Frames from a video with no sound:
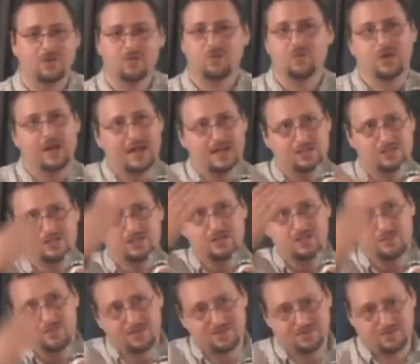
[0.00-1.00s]
When, when I
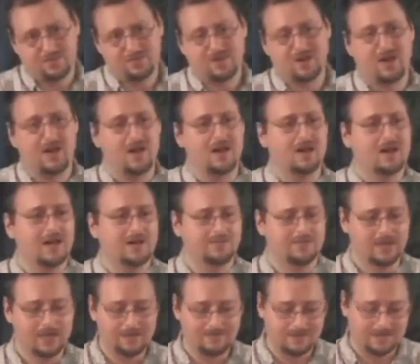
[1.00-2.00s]
stood before God,
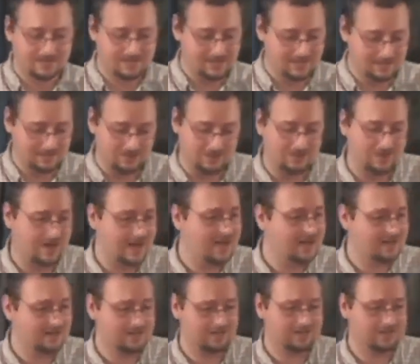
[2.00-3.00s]
I'd be able to say, Lord,
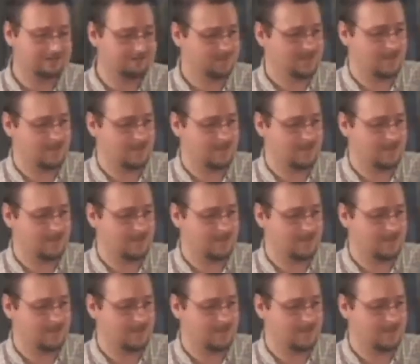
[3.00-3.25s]
I